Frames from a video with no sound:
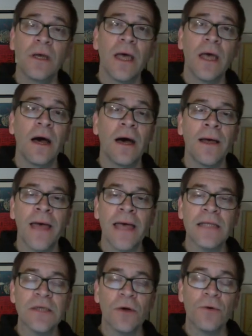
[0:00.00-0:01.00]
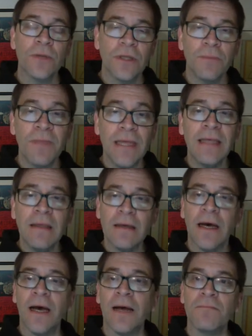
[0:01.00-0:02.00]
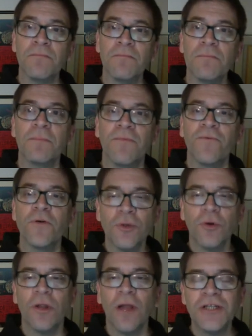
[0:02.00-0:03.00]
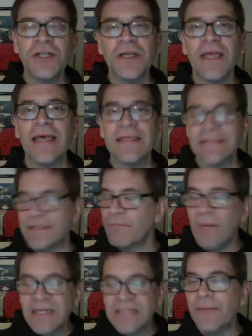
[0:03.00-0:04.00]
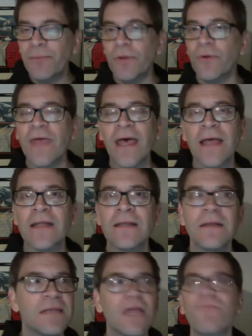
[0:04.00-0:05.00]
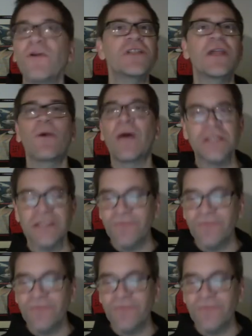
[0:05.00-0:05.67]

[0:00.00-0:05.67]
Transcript: And so to me, first order logic is much simpler than differential equations,